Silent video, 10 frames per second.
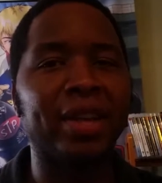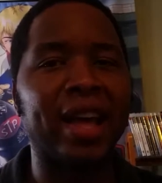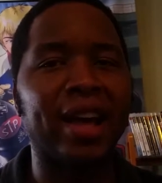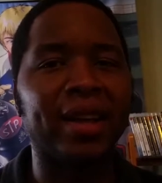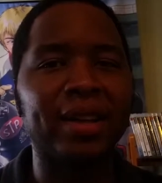But
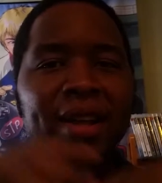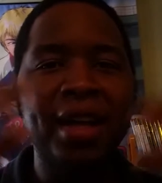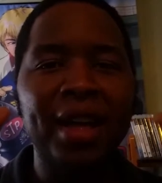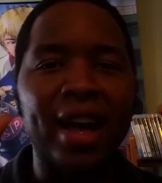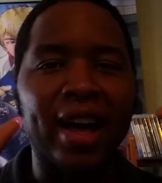yeah,
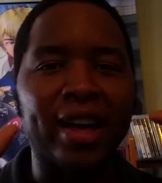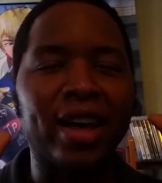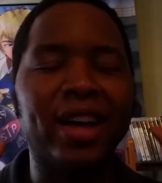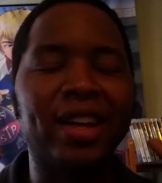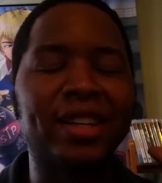
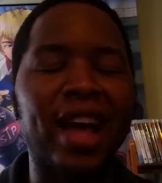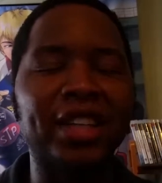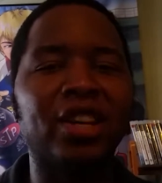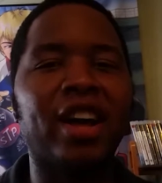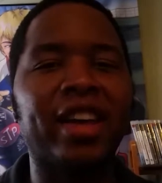I
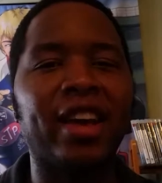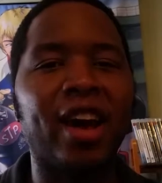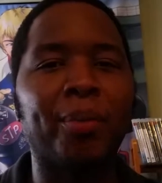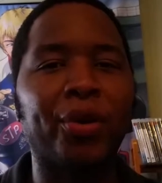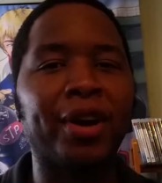got to
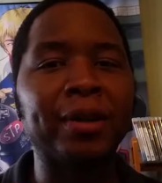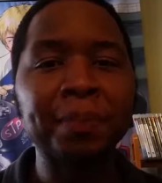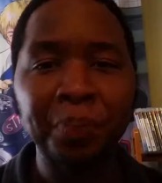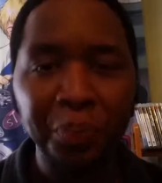Akihabara.